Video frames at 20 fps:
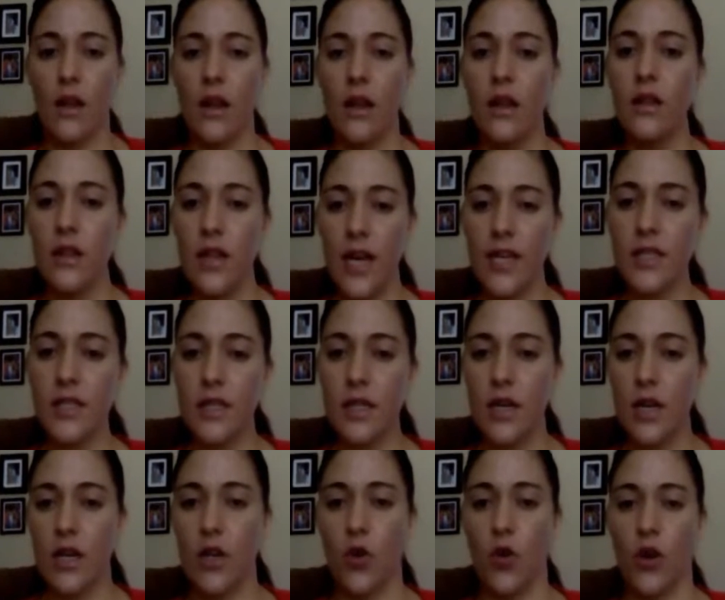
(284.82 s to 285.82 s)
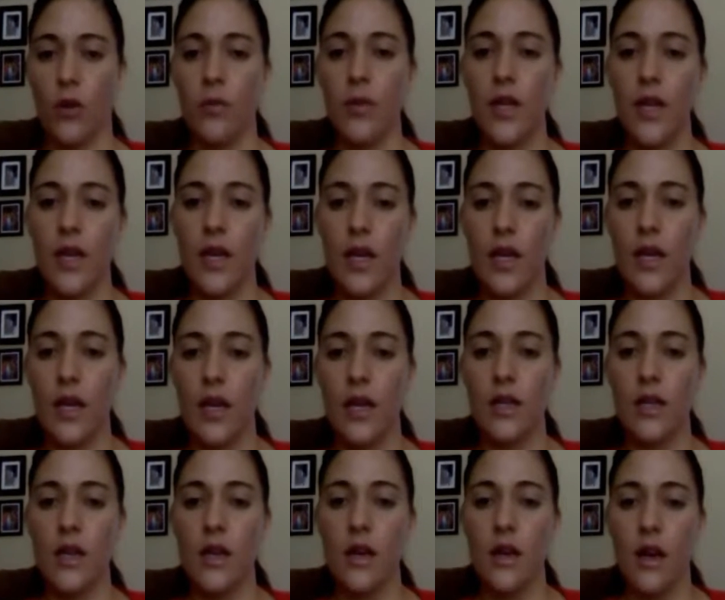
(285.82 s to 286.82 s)
less than I normally eat,
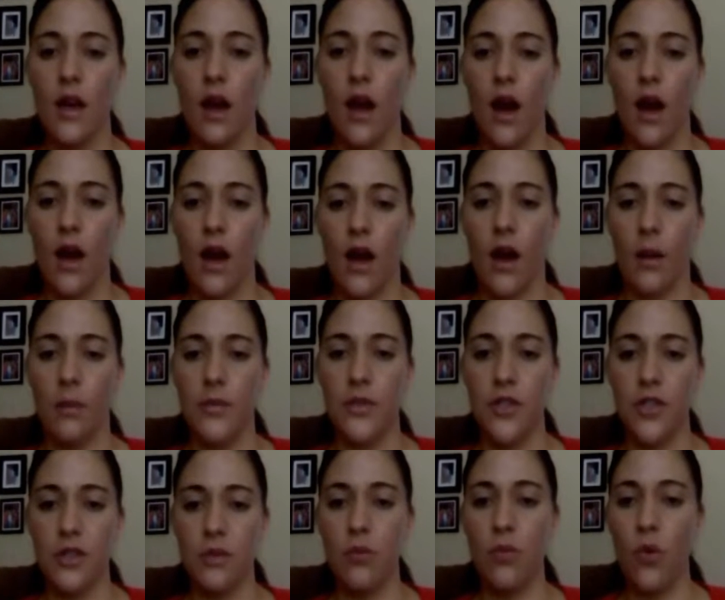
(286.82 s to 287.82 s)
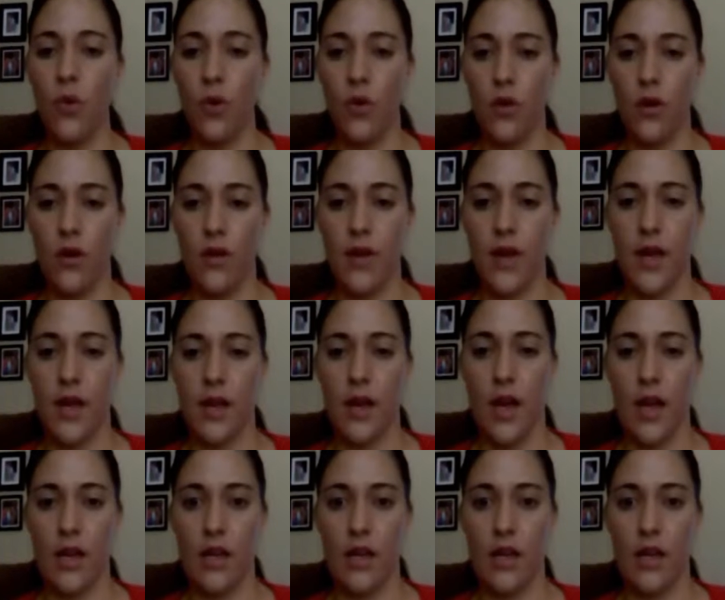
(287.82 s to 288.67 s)
but just more than